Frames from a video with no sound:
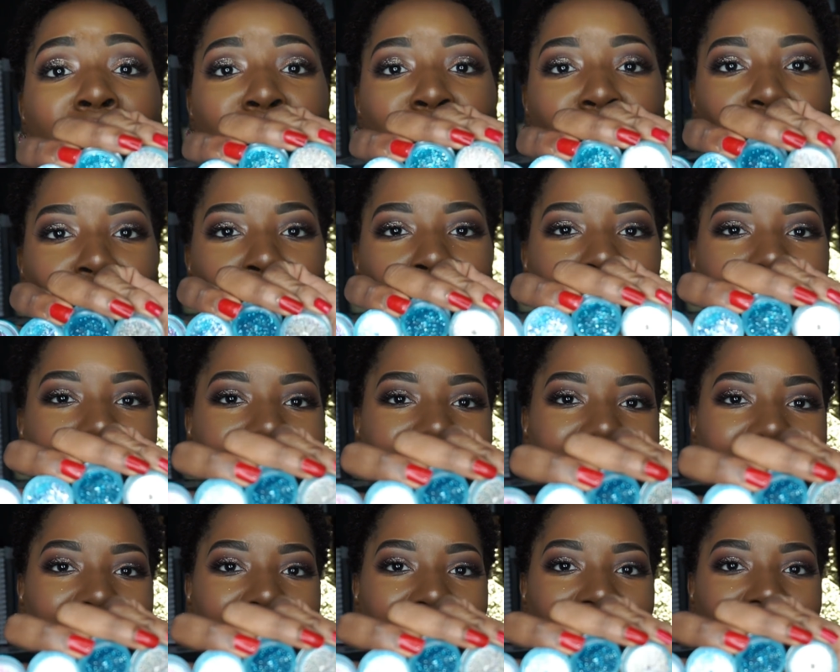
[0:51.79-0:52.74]
The one
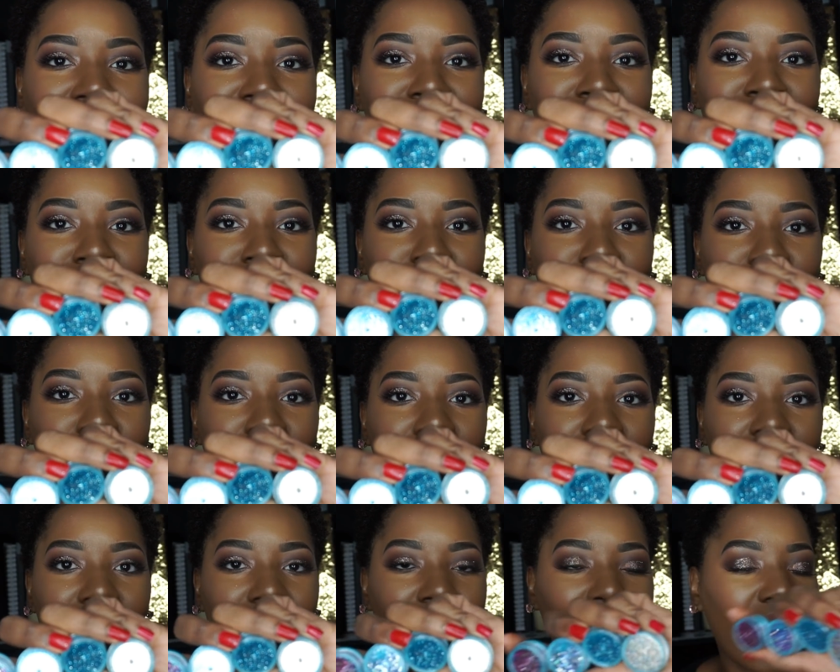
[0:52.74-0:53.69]
that I use
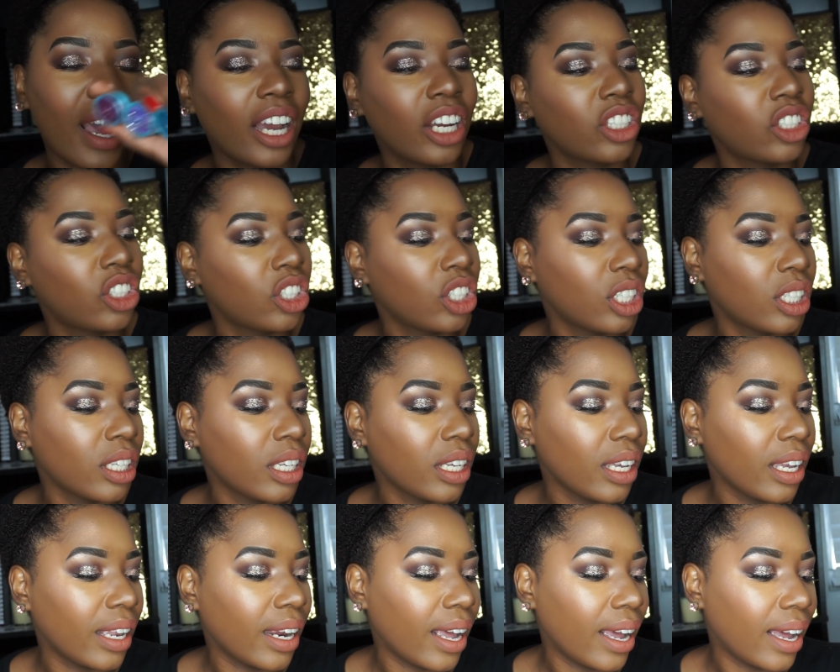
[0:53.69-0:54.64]
is actually,
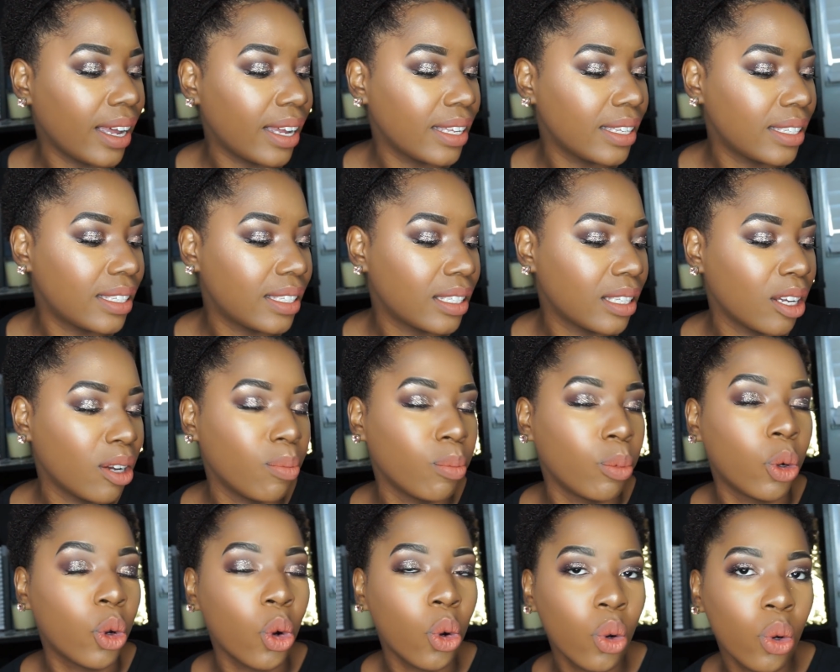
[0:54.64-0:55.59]
it has
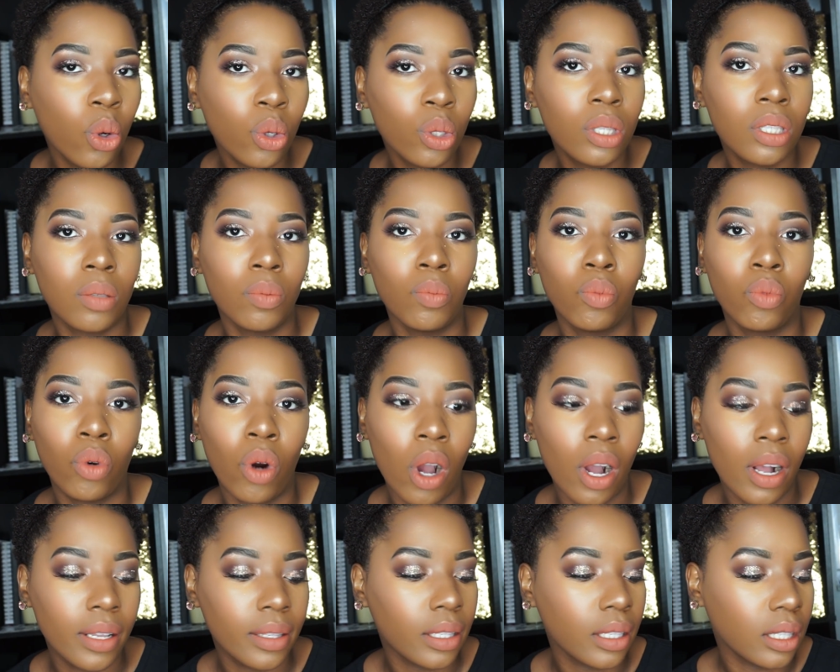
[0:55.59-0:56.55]
some gold, some
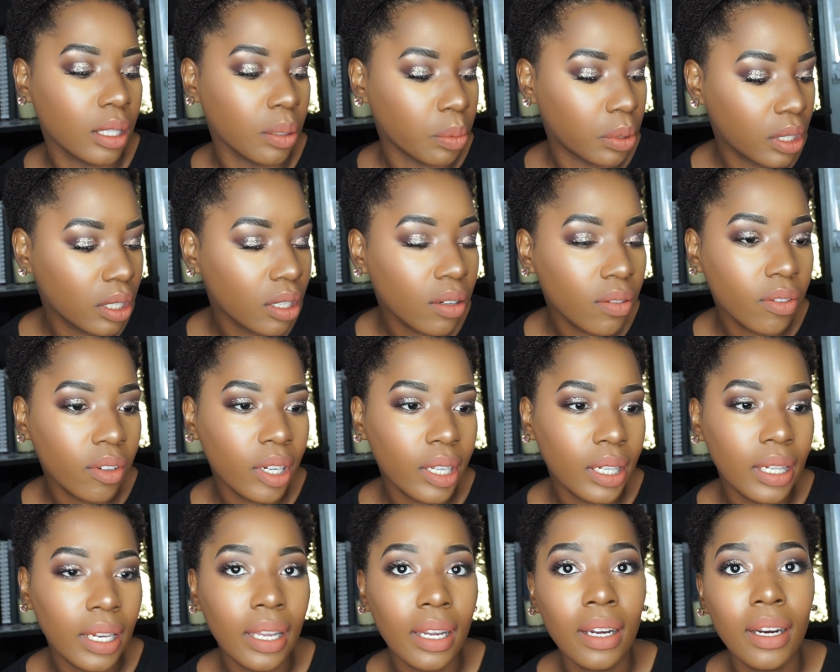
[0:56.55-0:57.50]
bronze, and some silver
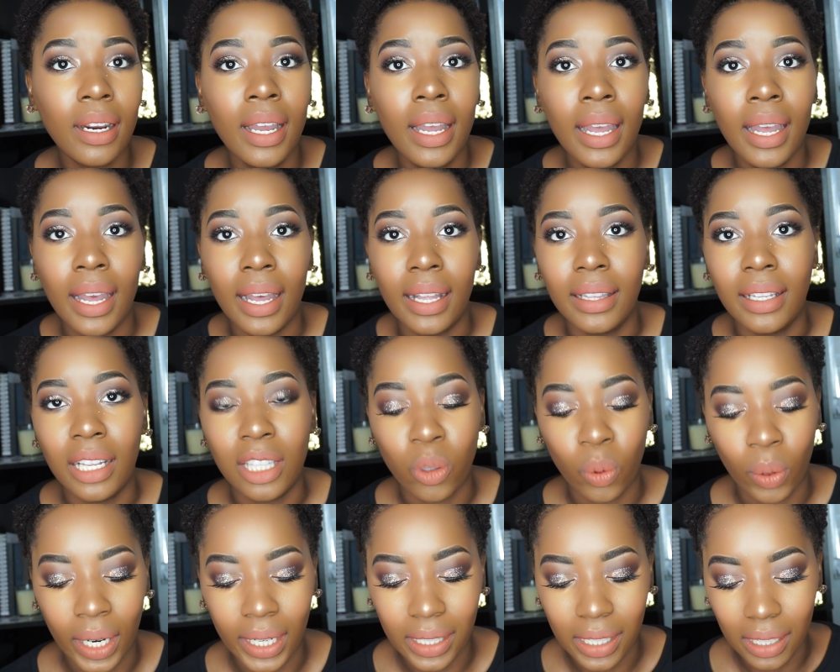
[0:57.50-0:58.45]
in there, and that's
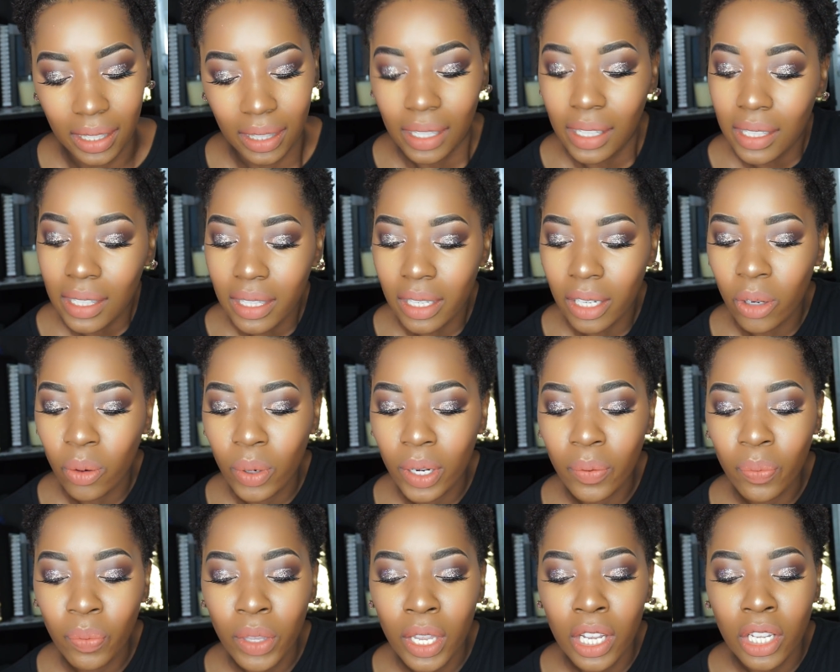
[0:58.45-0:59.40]
what I did this look
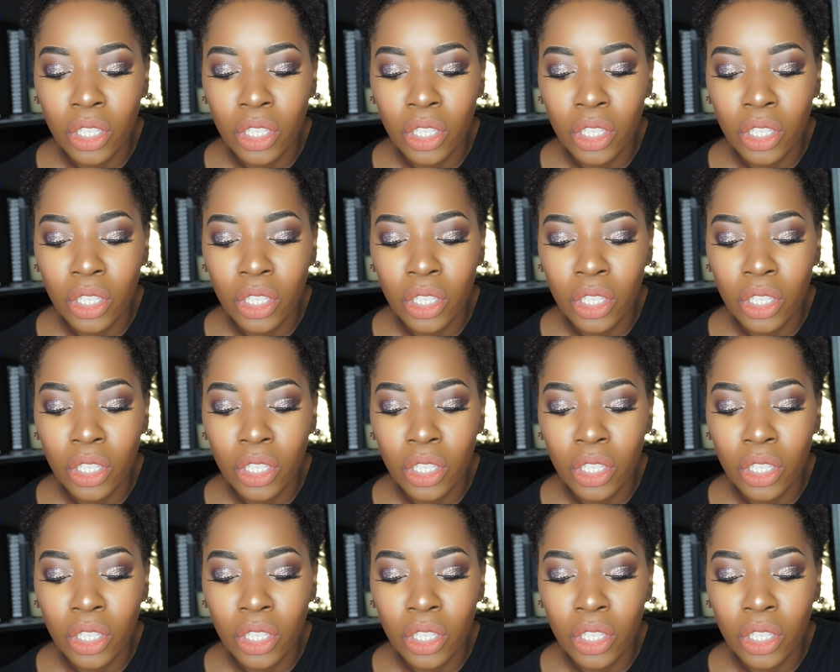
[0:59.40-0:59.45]
with.